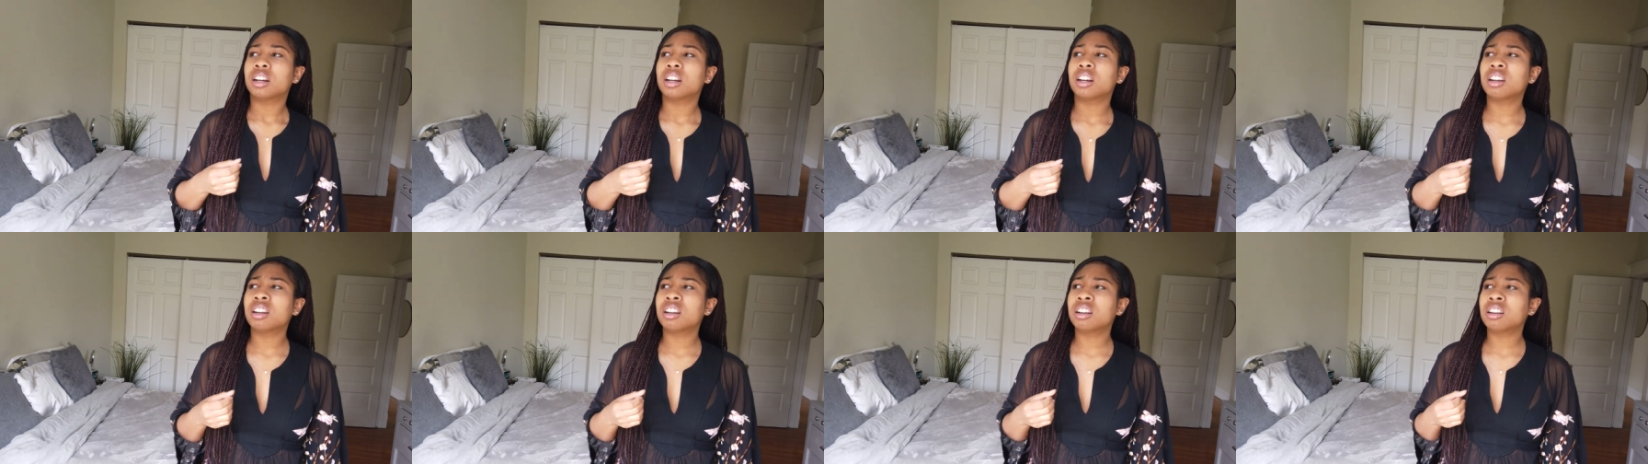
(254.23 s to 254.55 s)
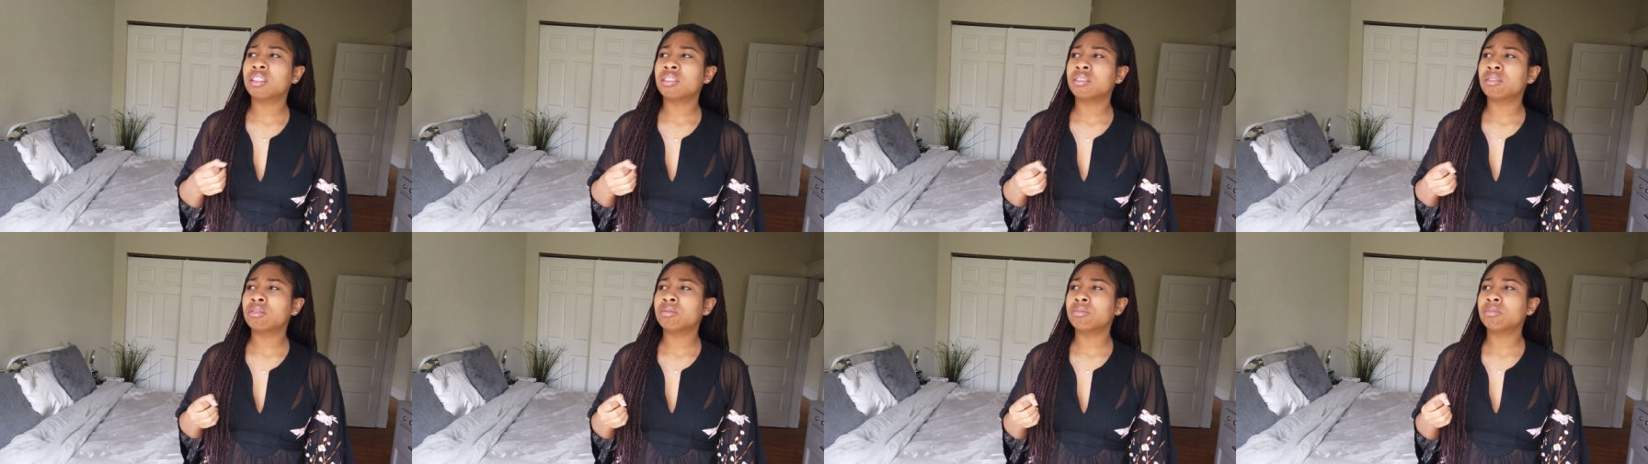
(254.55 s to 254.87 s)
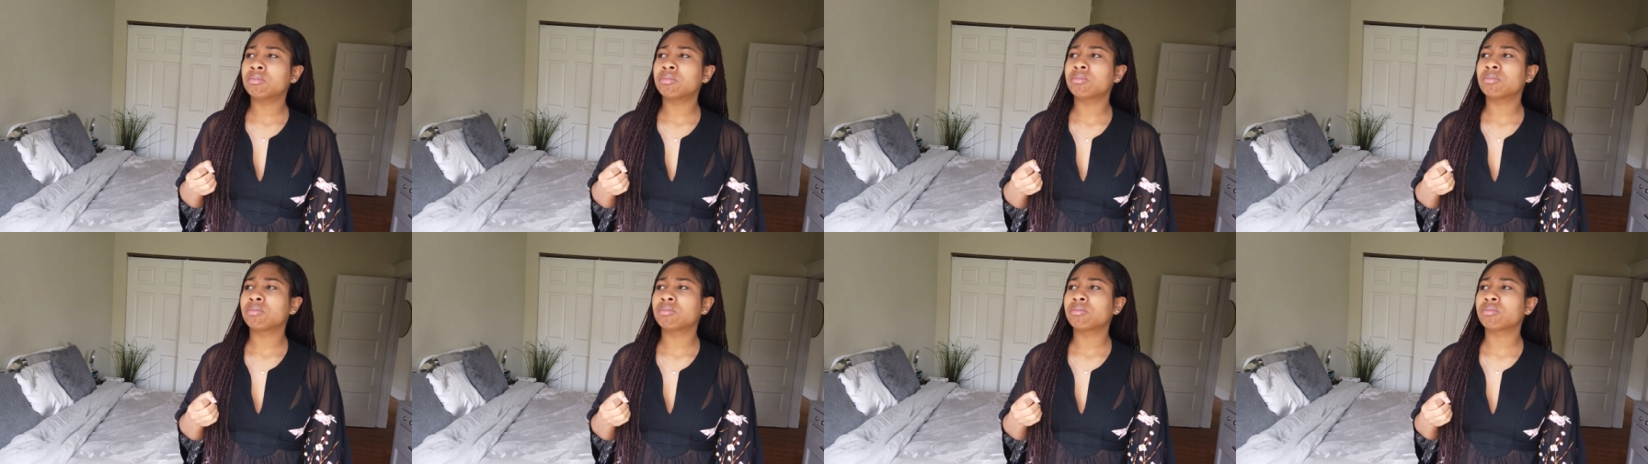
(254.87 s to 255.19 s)

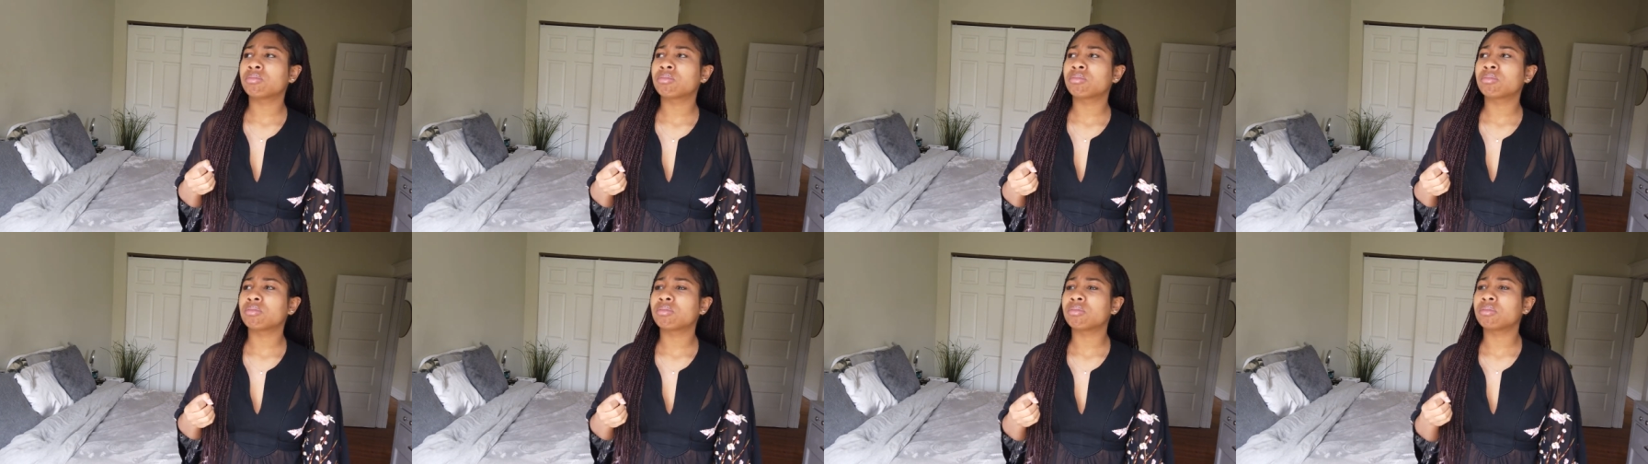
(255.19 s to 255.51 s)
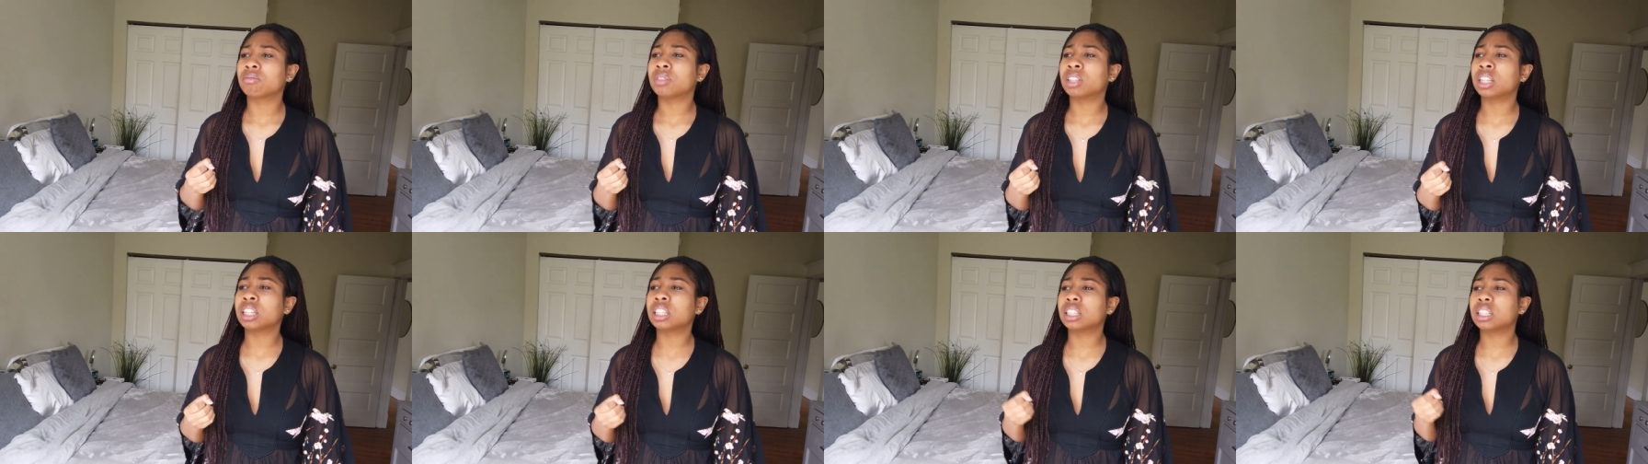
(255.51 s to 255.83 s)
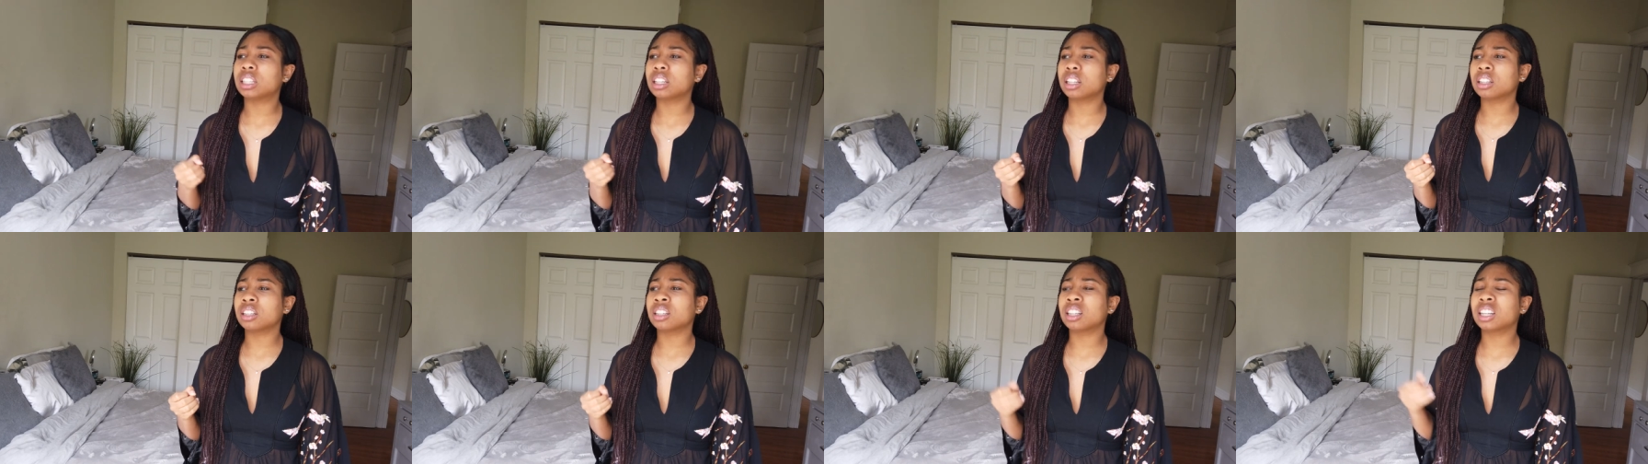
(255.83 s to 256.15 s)
um,
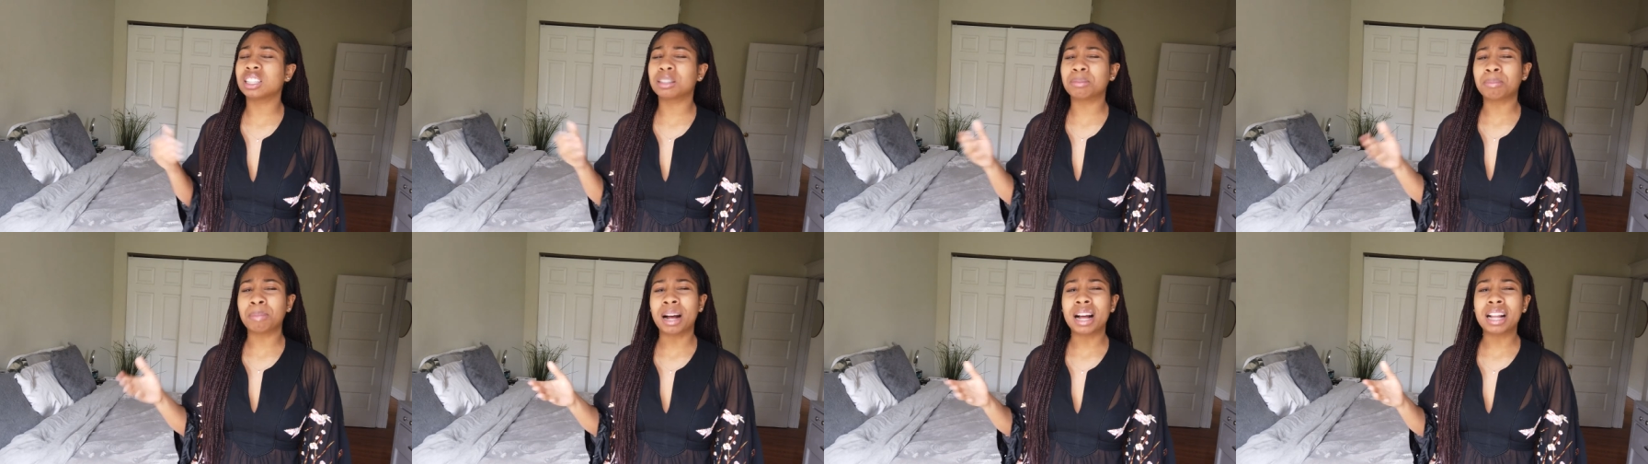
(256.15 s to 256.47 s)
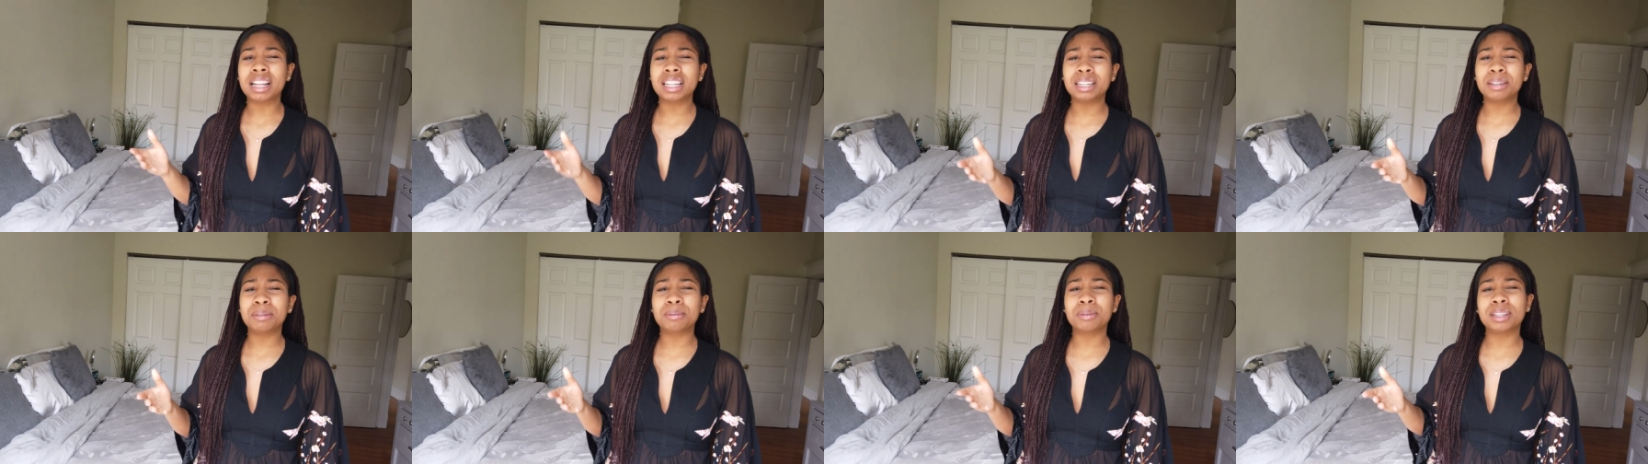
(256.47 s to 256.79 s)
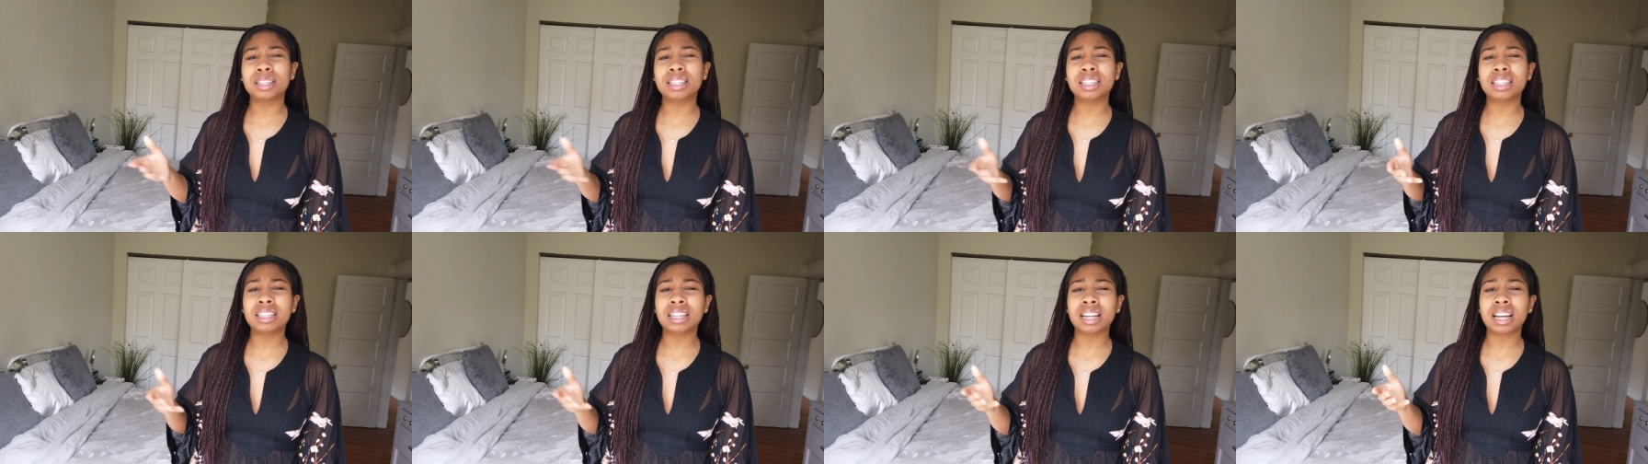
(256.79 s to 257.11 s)
does does Molly
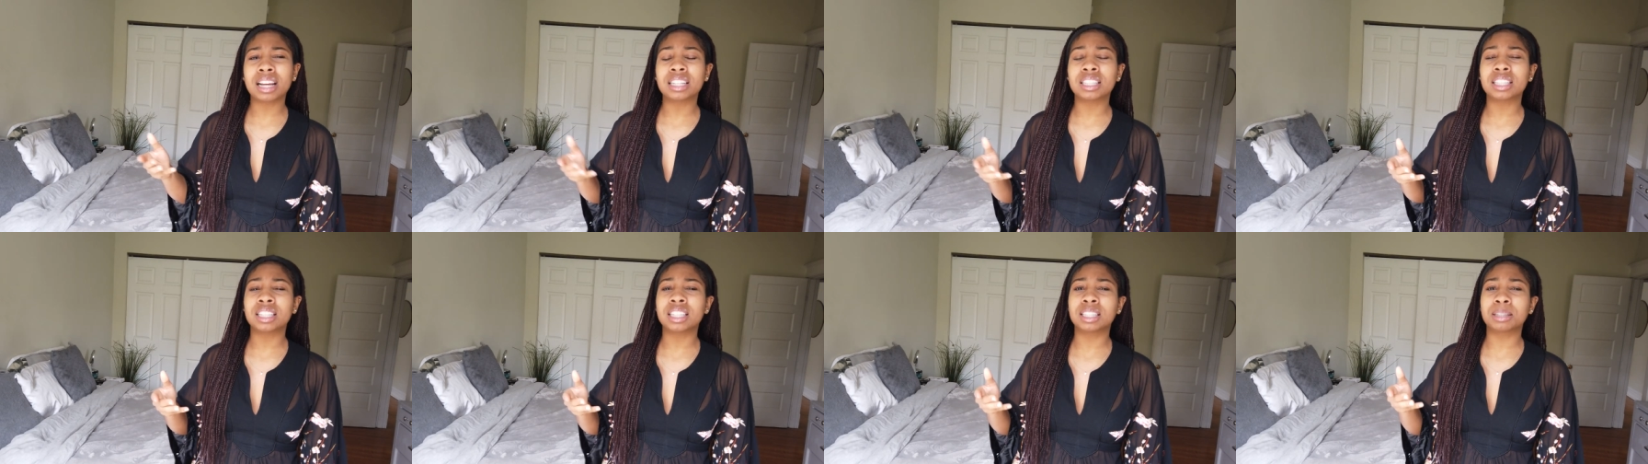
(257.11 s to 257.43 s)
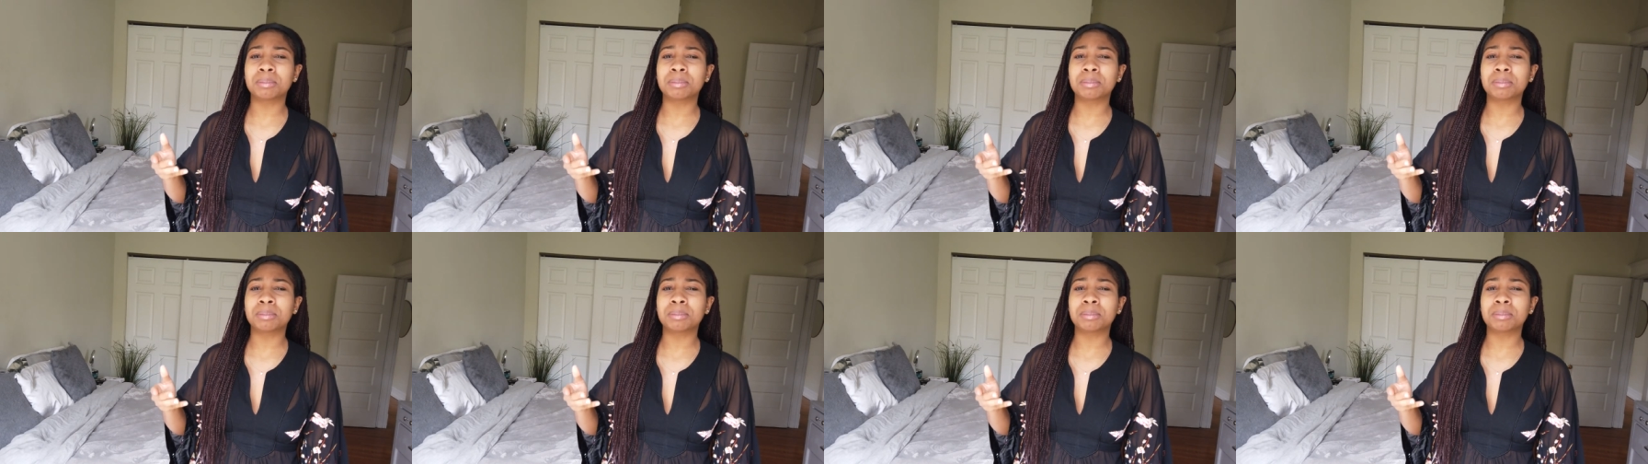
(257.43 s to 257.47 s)
really like?